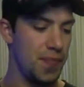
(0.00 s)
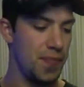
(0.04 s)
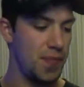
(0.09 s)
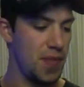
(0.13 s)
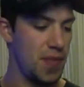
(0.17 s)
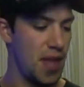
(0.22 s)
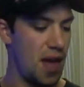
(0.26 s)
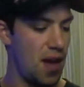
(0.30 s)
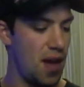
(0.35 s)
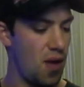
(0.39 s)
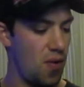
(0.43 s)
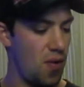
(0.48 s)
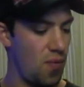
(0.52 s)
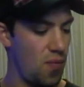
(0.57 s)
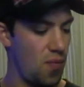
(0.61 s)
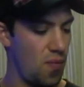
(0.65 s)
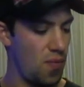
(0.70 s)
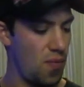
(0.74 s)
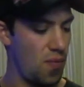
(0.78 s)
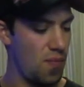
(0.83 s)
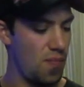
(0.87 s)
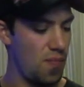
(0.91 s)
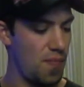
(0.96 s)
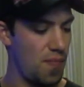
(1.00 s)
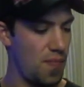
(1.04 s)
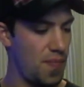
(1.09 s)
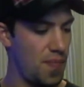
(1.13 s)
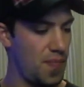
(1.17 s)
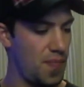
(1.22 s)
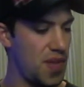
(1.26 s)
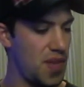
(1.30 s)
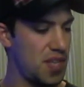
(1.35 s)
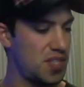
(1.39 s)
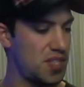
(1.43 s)
Now,
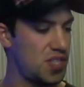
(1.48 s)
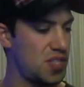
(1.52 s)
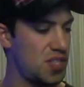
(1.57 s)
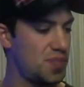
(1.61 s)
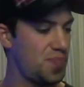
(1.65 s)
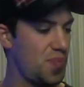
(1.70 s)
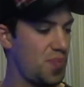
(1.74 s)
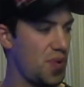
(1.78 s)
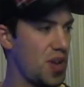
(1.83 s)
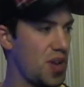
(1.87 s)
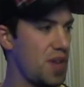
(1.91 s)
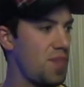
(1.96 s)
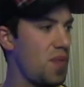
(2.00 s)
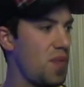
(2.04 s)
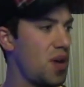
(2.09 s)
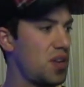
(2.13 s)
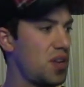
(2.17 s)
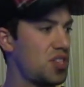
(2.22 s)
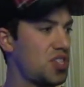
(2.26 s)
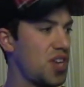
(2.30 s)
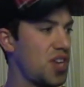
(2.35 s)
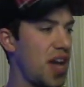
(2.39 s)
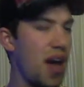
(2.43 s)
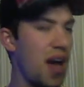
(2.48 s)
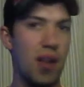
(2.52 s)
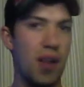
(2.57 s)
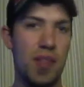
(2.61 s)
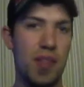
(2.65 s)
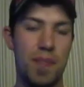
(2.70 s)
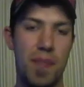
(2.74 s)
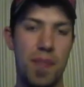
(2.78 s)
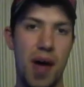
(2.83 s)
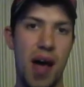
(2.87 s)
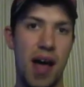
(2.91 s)
this is pretty much out of
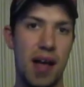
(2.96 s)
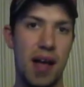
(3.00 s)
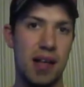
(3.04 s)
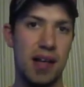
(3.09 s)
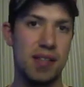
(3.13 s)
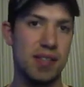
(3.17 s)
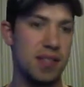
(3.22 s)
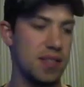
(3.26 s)
the box.